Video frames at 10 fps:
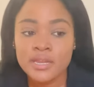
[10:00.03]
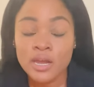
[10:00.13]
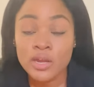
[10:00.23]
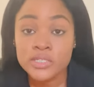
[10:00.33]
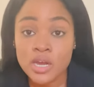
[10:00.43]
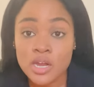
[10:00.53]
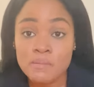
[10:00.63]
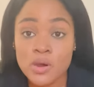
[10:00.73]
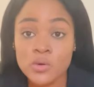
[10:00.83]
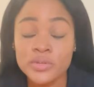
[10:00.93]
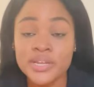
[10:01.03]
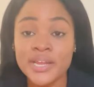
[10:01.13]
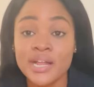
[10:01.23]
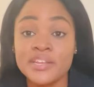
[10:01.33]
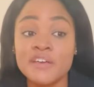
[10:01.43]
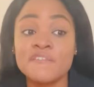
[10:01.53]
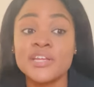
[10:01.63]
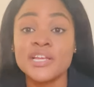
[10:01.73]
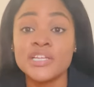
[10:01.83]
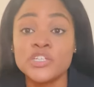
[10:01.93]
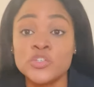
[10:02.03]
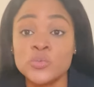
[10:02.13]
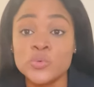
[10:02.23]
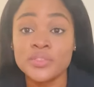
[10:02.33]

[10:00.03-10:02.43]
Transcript: or talk about, then I'll definitely do